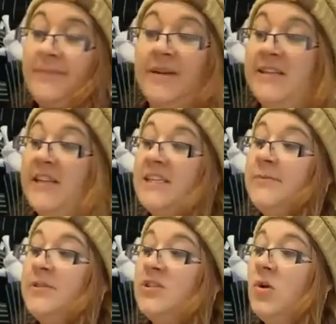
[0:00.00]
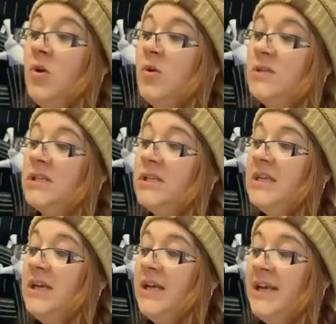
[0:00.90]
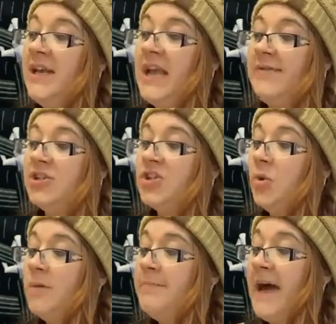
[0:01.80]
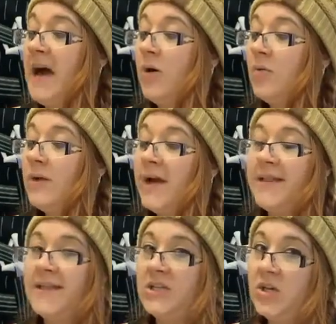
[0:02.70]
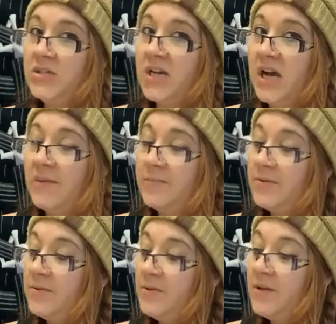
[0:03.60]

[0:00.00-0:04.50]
But he did as he was told, and he gave a short bow and then looked up.